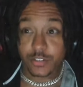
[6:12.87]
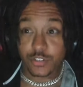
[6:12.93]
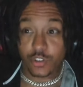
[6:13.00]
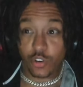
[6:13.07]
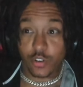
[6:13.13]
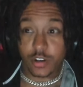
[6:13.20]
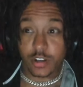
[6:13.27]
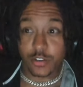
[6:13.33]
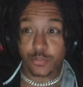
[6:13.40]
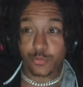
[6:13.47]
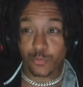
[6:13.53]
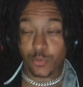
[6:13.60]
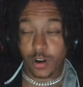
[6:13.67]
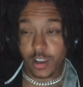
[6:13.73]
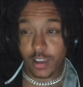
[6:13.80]
charting
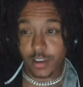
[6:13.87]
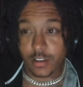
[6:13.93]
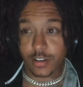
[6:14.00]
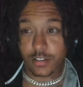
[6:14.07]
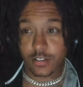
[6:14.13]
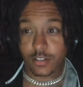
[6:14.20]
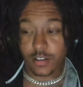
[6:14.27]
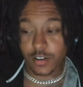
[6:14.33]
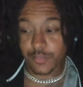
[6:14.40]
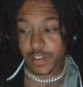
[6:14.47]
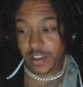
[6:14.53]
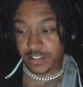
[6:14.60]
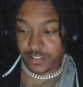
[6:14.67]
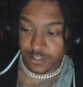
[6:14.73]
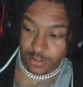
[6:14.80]
reign of
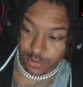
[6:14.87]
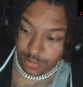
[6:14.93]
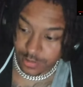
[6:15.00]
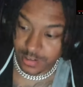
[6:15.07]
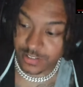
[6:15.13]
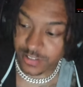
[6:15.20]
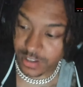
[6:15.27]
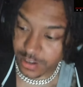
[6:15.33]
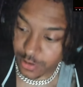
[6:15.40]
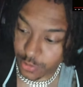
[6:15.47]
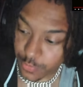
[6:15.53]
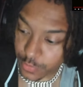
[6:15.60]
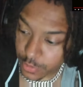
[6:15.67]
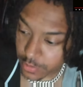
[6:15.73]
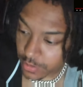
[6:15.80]
that song is not
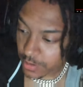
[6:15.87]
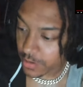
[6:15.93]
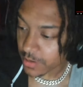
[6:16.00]
over.